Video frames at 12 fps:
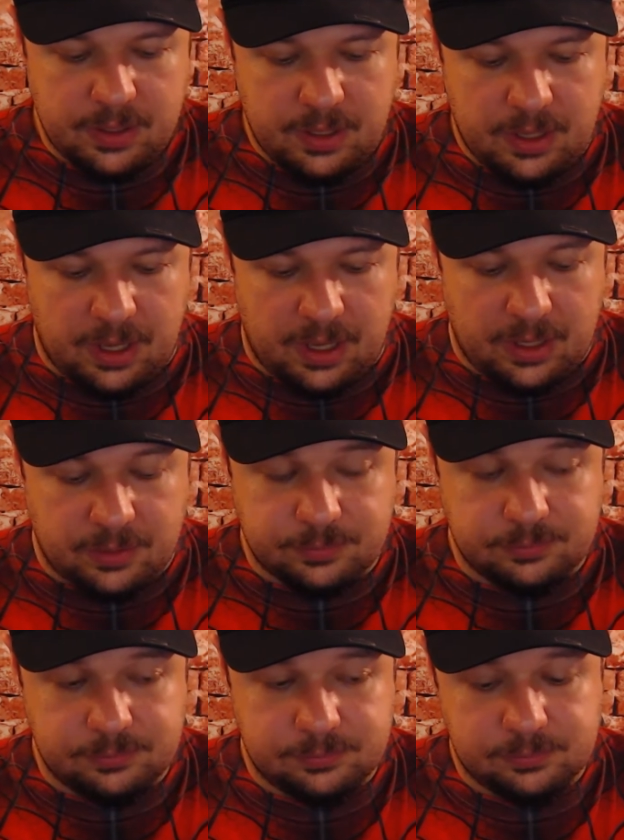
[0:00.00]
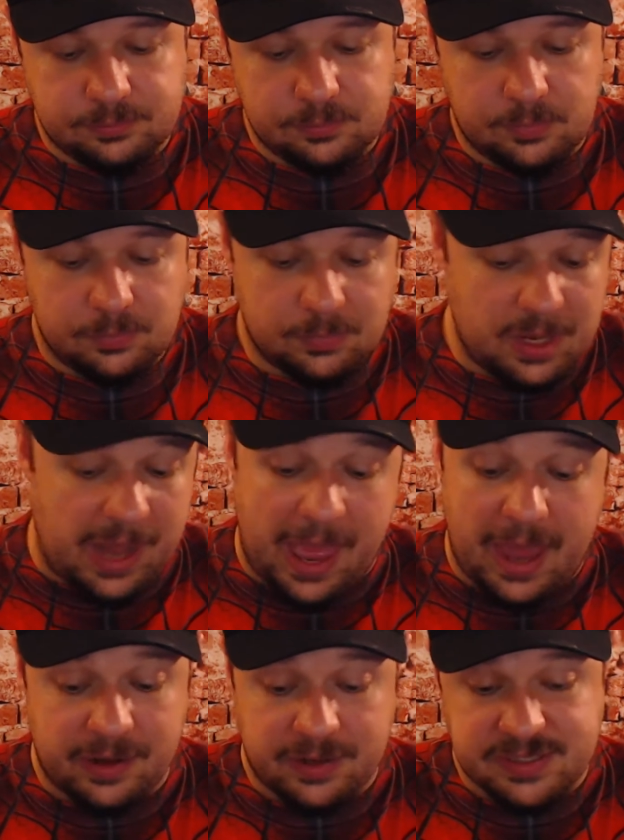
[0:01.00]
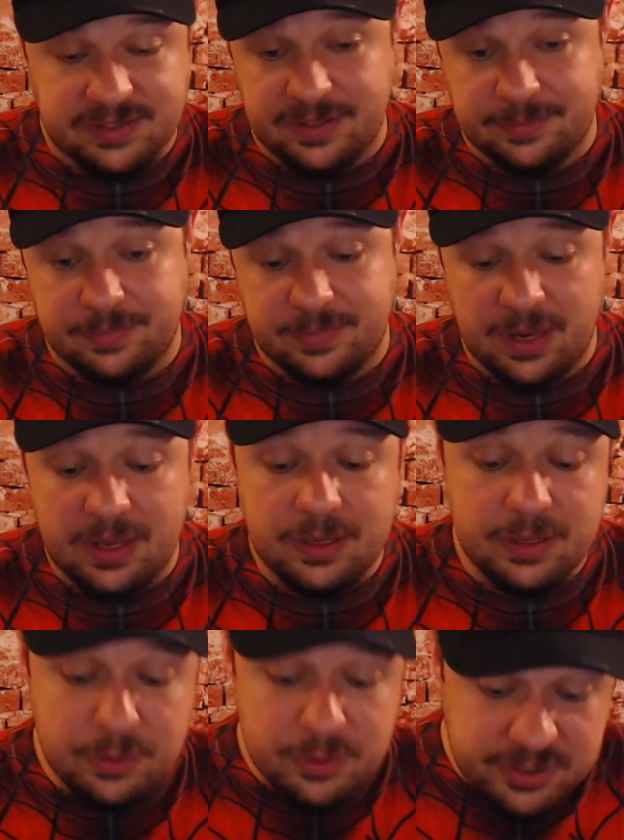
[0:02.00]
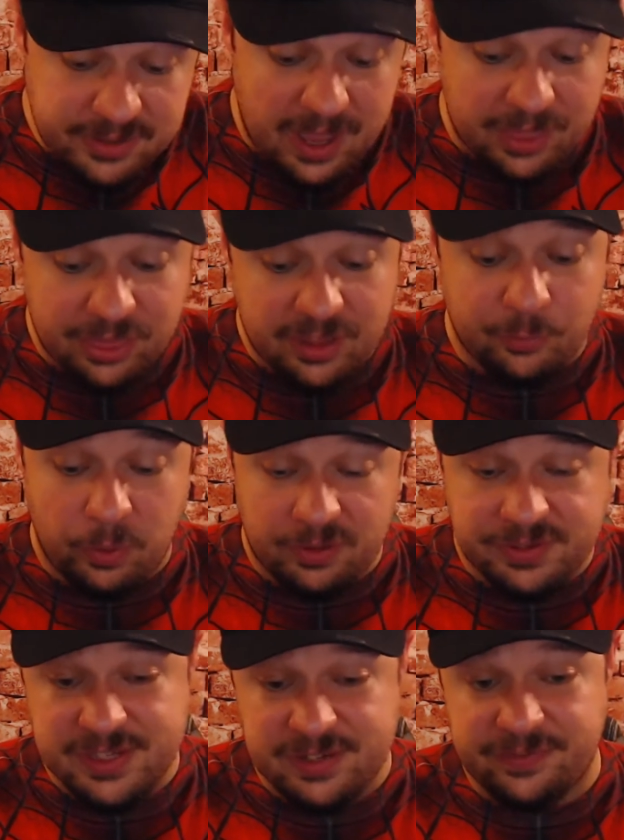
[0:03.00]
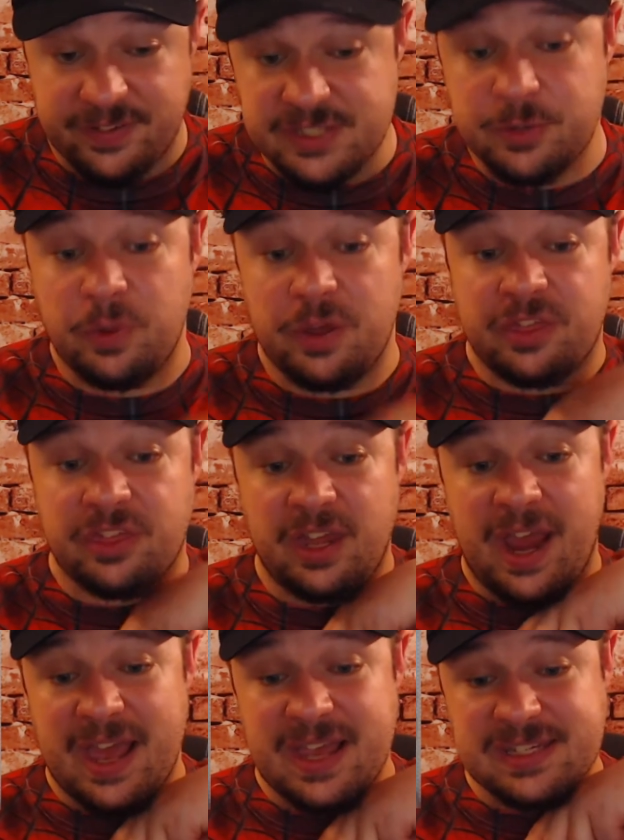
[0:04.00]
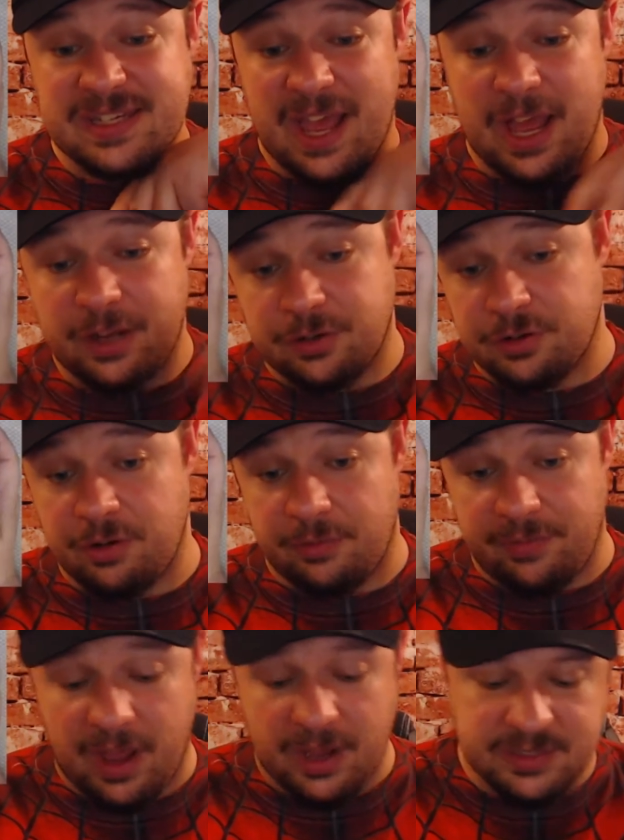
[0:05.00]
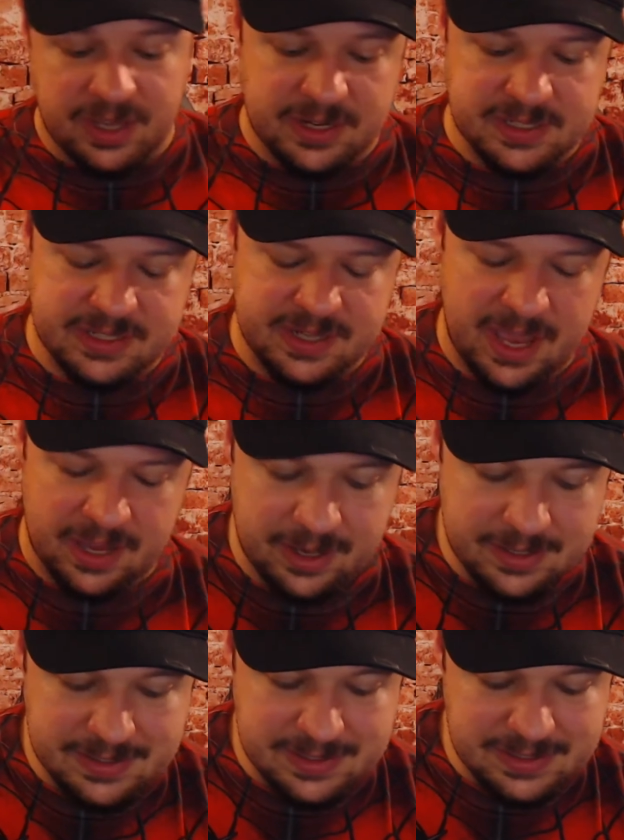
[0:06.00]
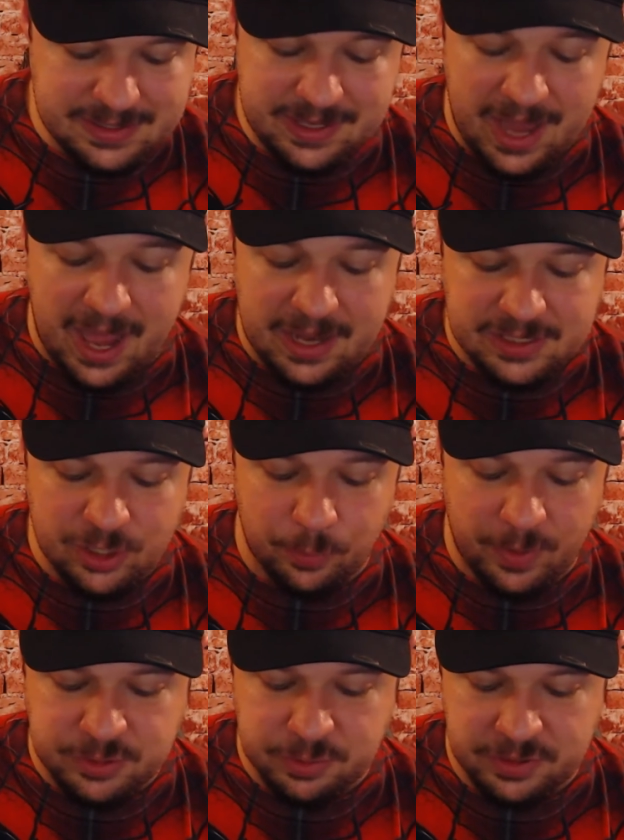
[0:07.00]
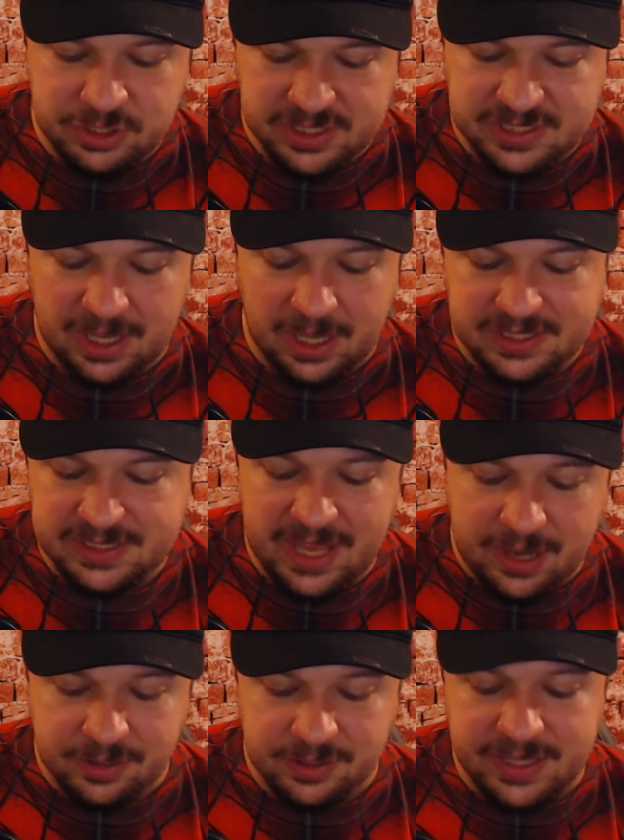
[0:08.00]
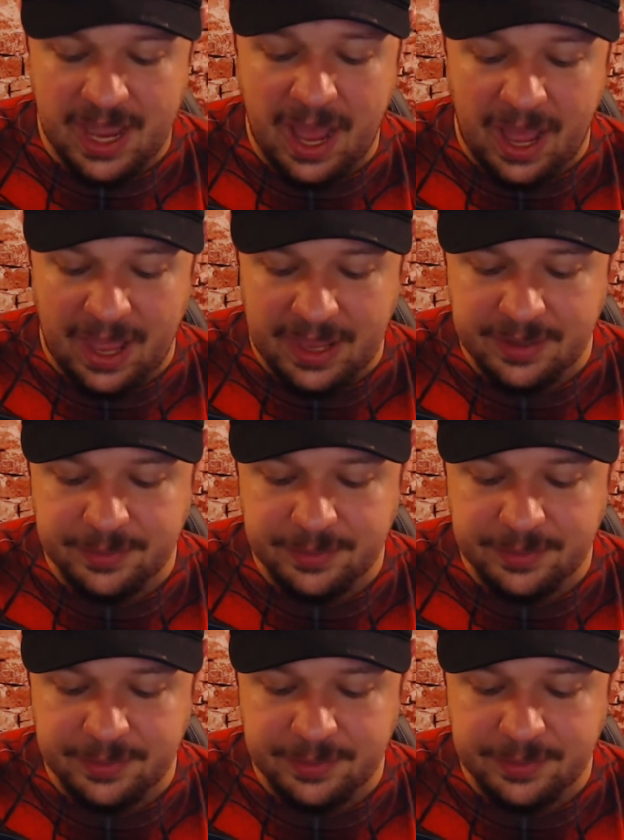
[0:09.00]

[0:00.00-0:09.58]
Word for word: Uh... And honestly, usually I think of Wilson Fisk with an ascot or cravat on his neck, not so much with just a standard tie.